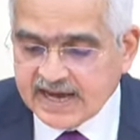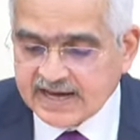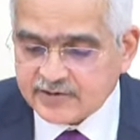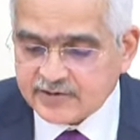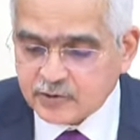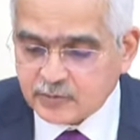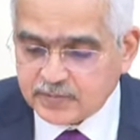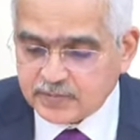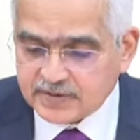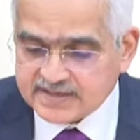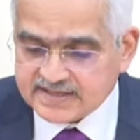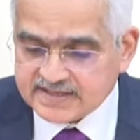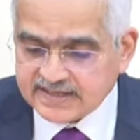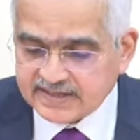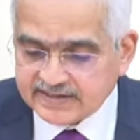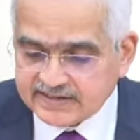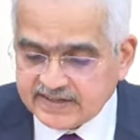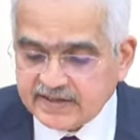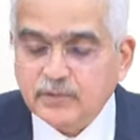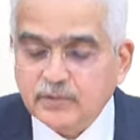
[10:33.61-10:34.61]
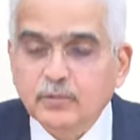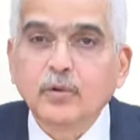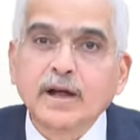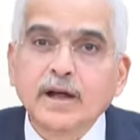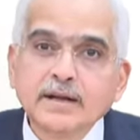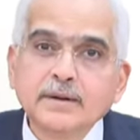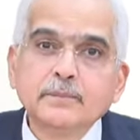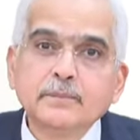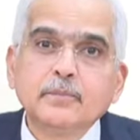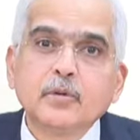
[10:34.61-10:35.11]
at
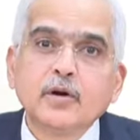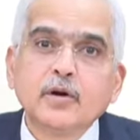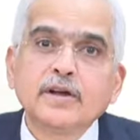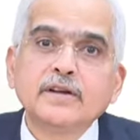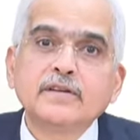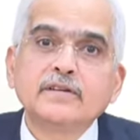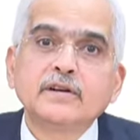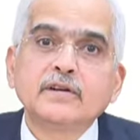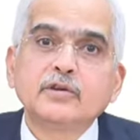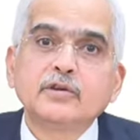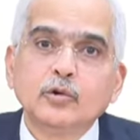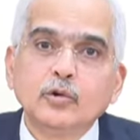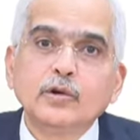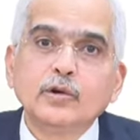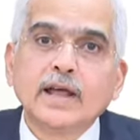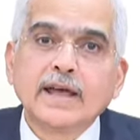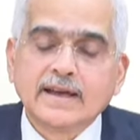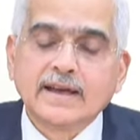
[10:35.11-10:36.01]
₹31.2